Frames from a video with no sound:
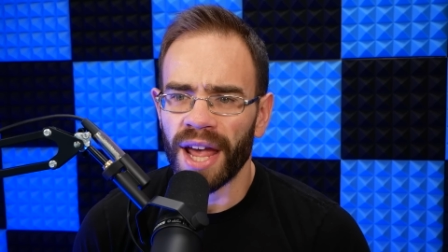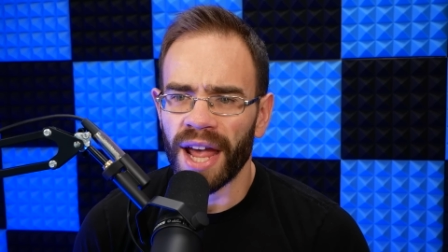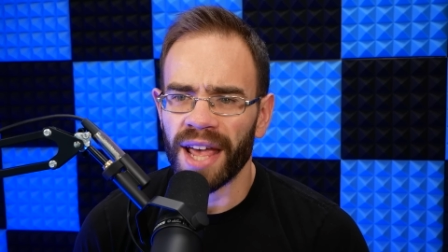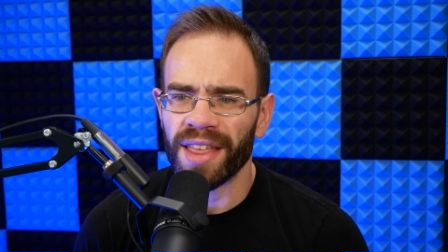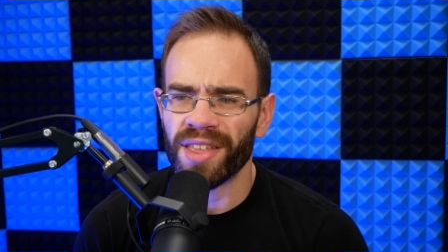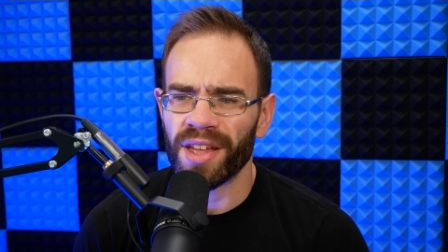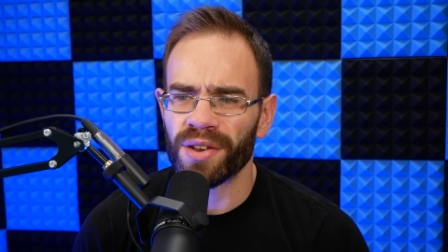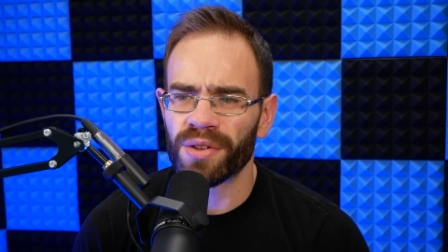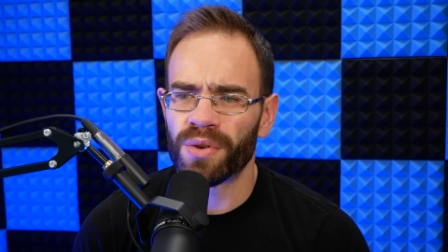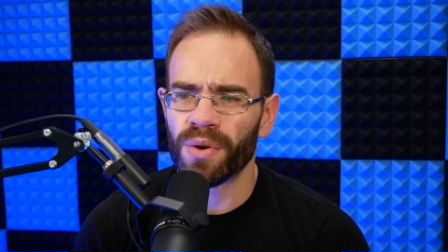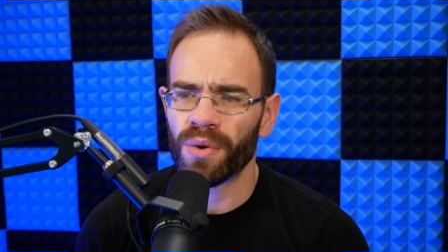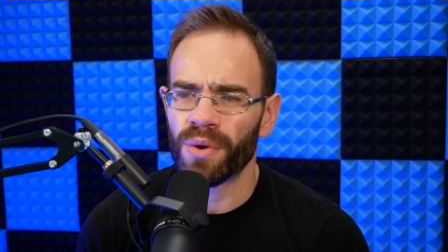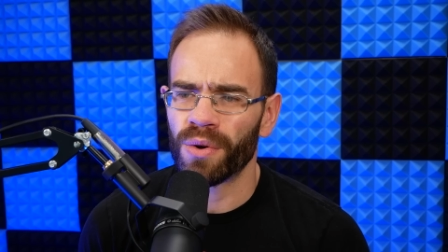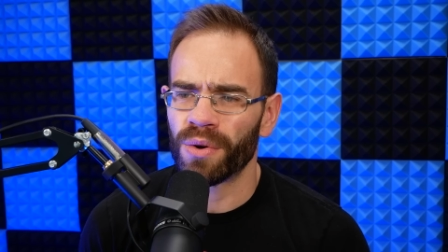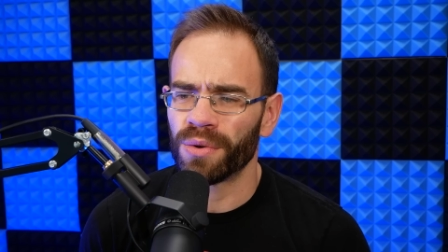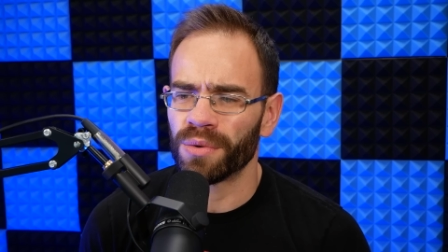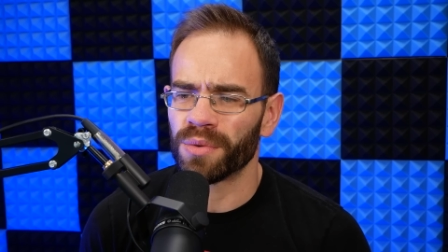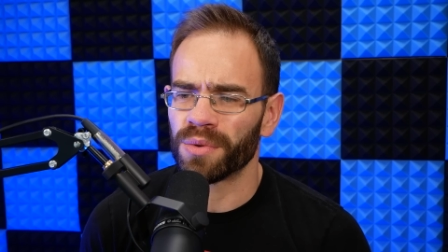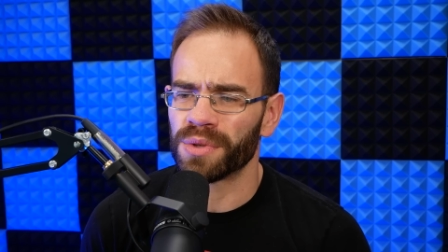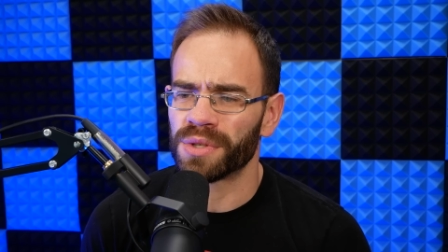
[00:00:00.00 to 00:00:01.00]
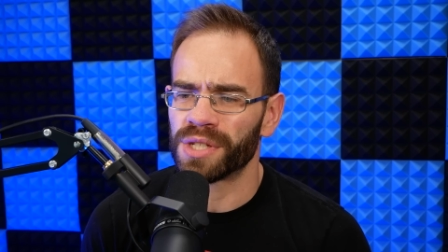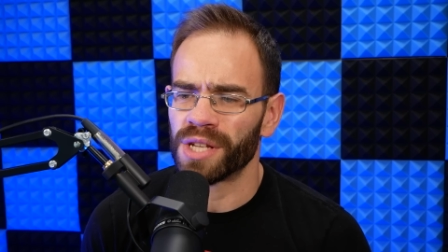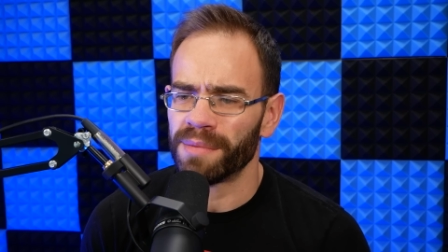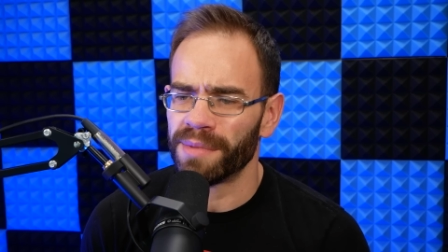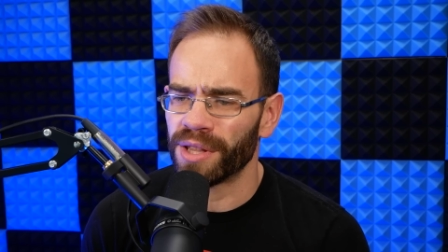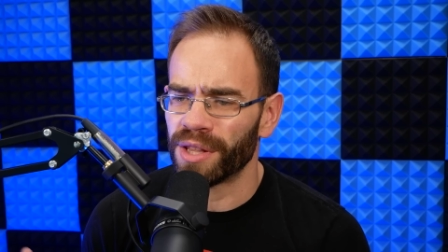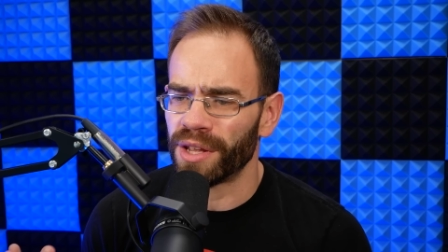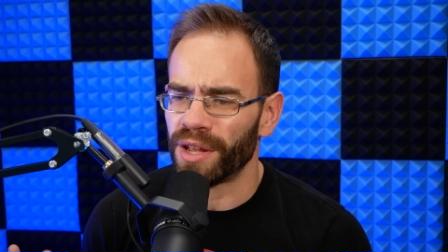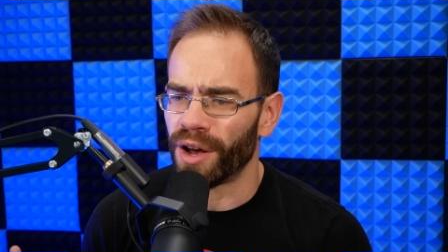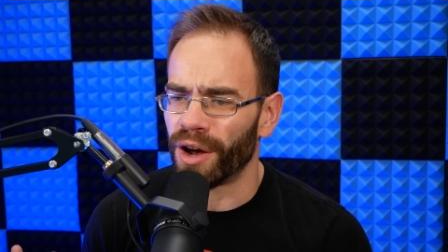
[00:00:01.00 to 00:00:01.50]
And then Google
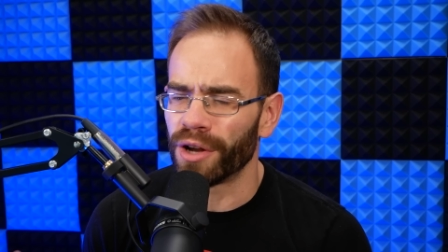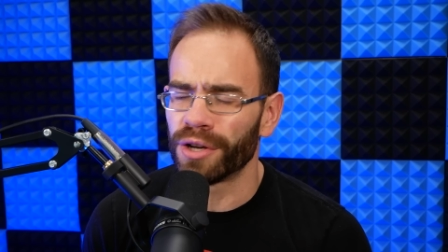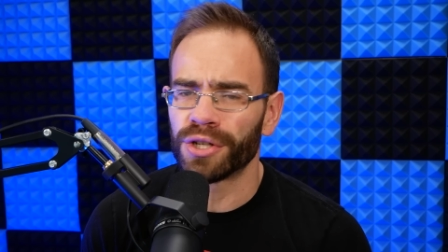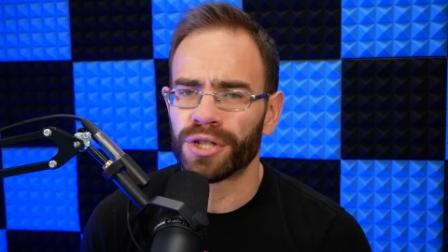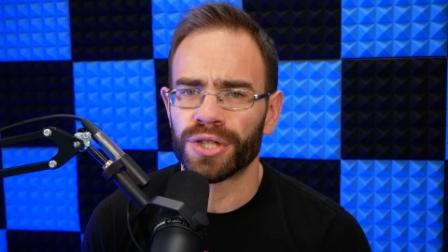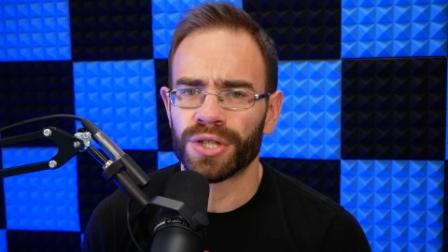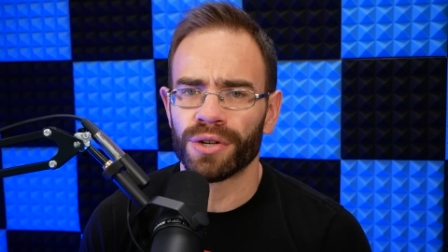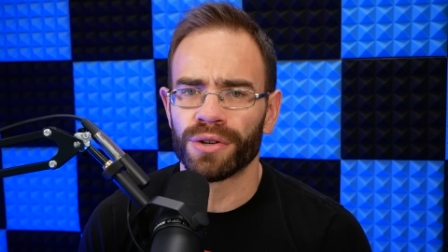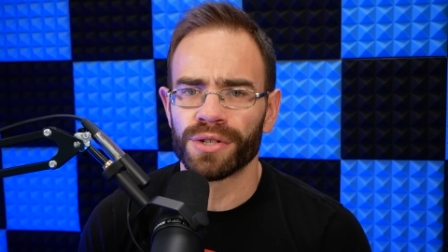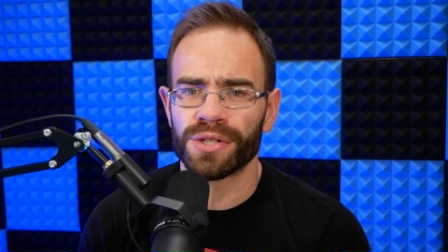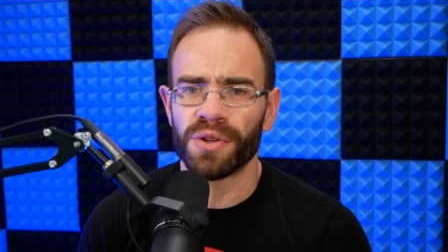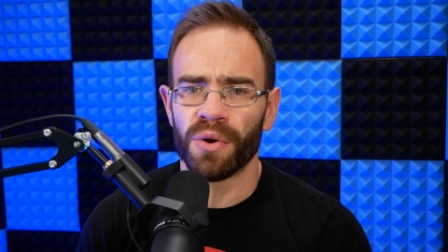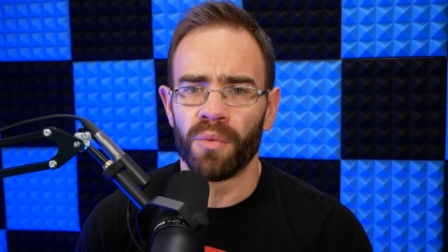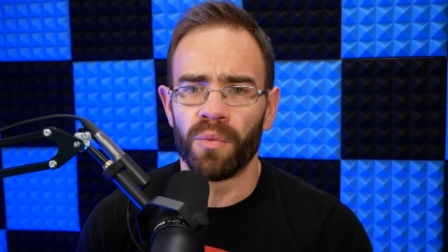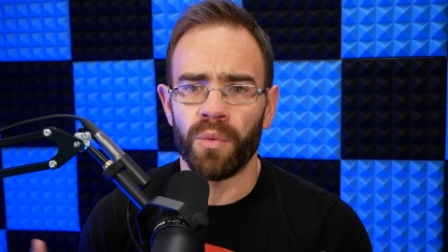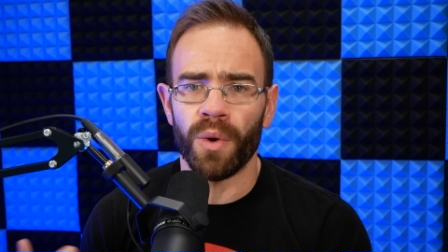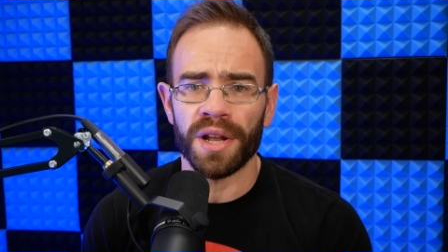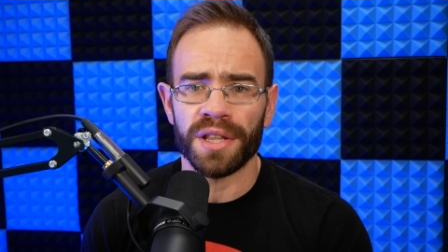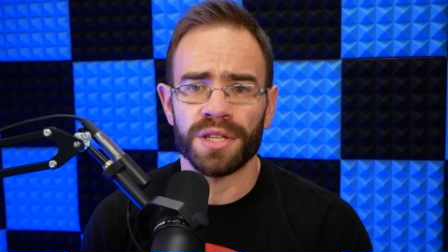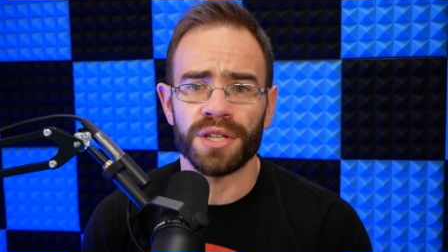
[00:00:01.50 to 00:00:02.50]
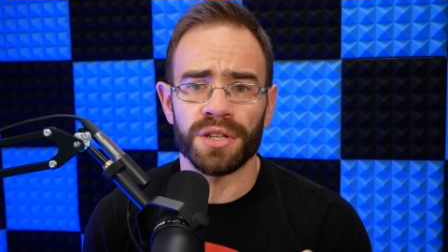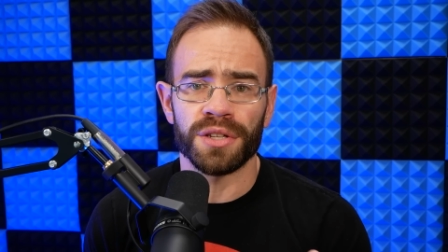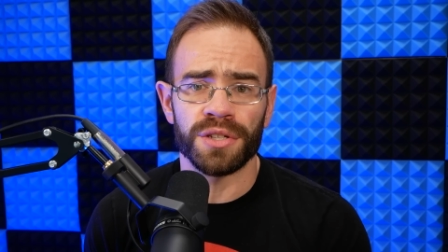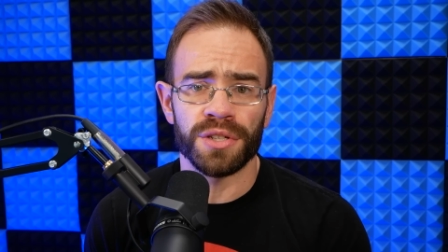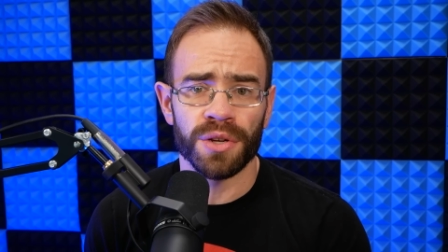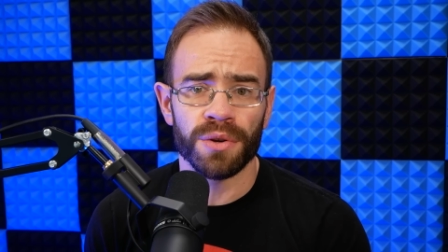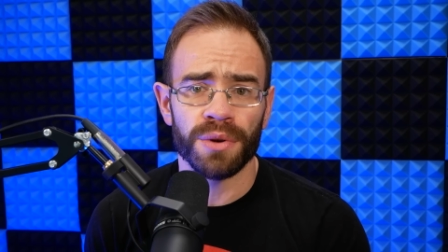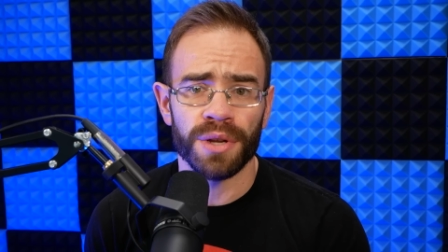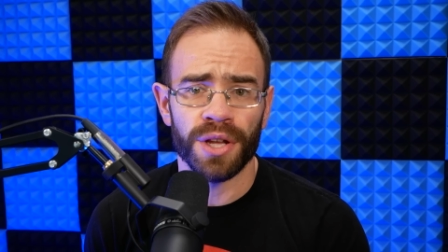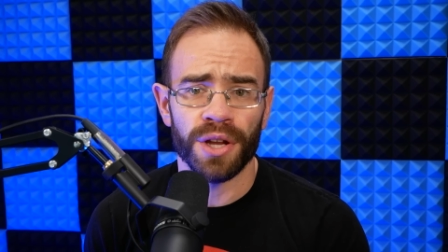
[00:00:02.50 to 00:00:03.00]
seemingly unsure as to what to
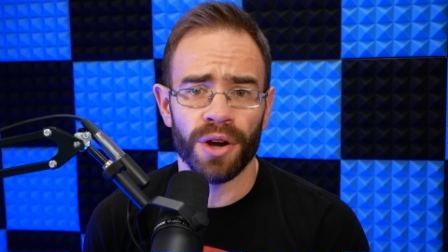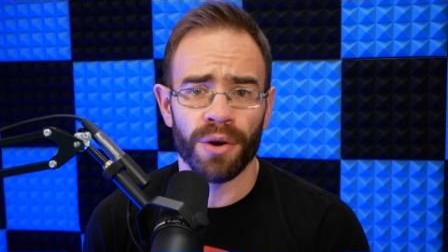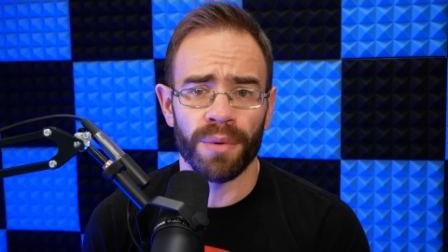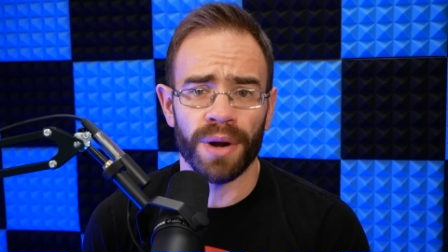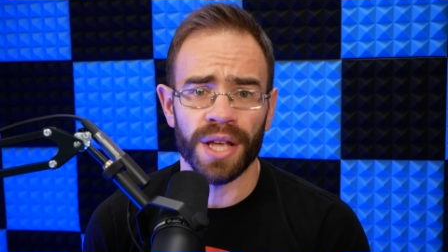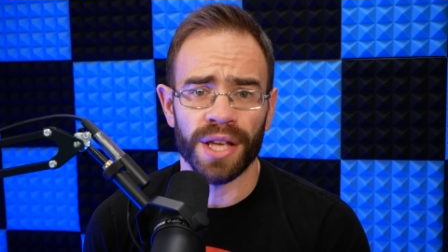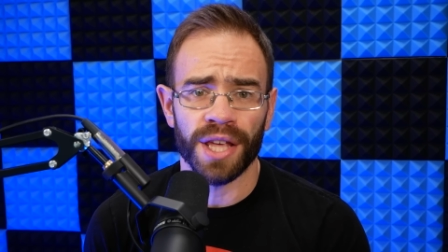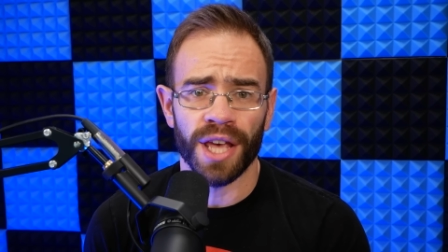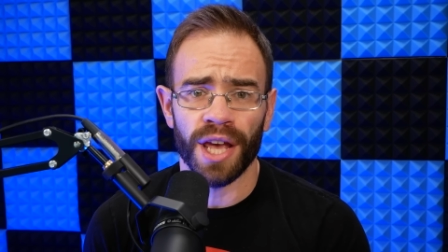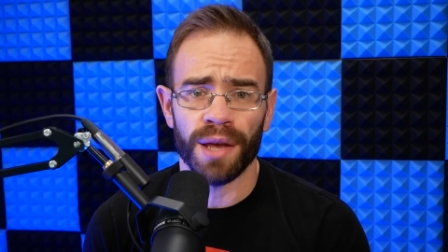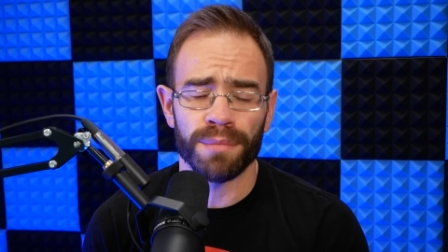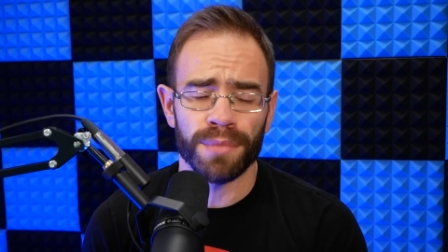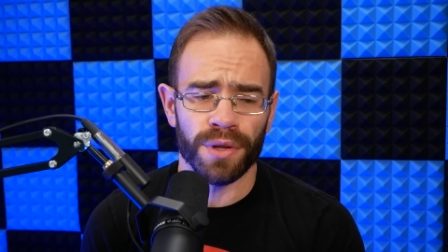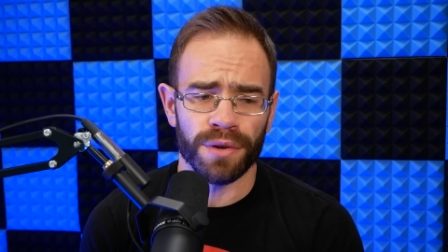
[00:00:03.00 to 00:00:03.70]
do here when it came